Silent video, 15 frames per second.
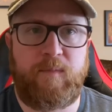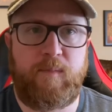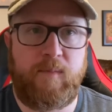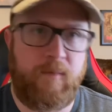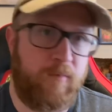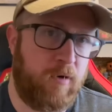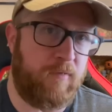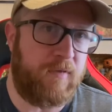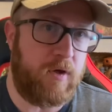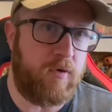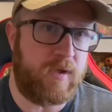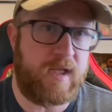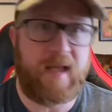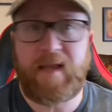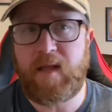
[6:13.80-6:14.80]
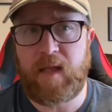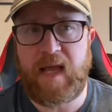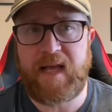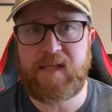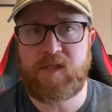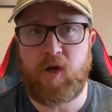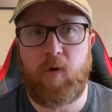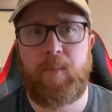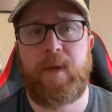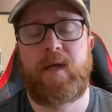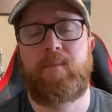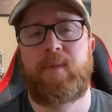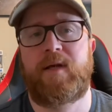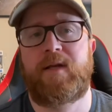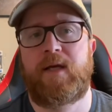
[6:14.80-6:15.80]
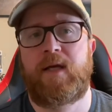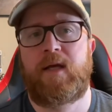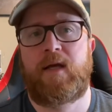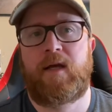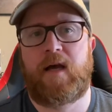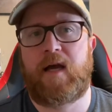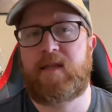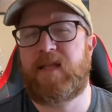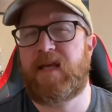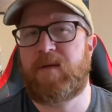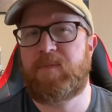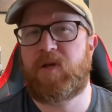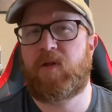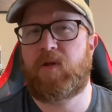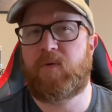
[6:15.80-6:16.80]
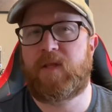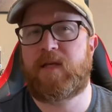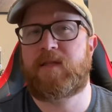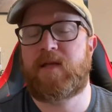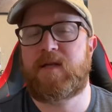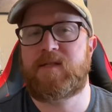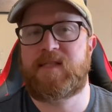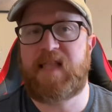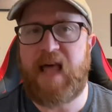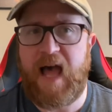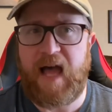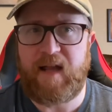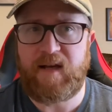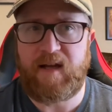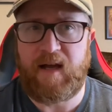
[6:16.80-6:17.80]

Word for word: reviews and then they'll add soap in, but I think I'm the only one that does that.